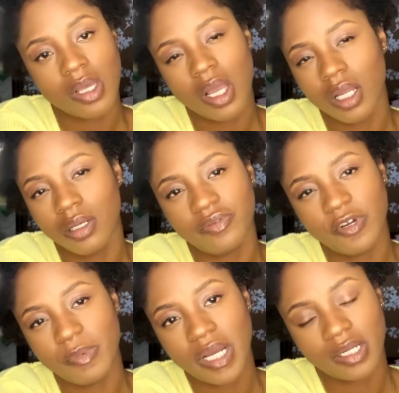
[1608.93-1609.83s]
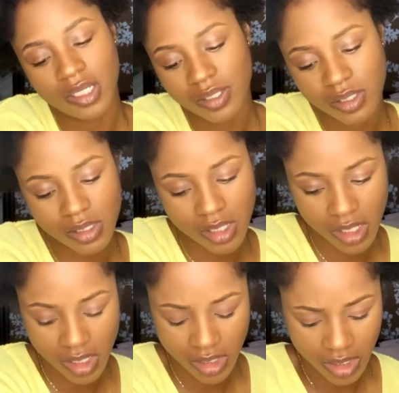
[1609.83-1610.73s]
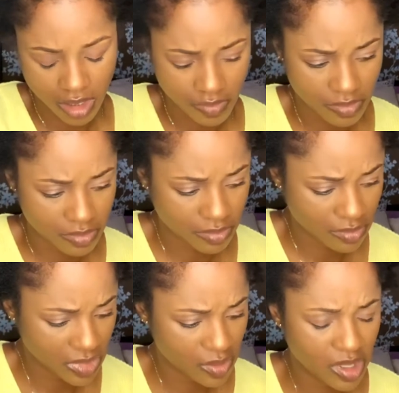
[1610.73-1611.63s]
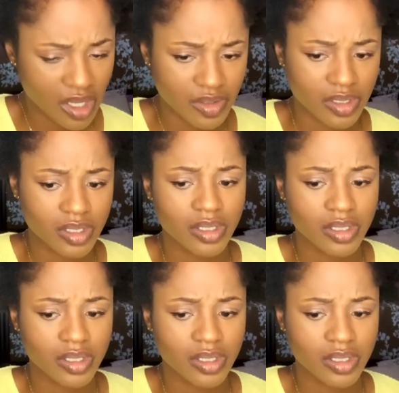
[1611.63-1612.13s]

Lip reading: I love wearing my anklets. And what else?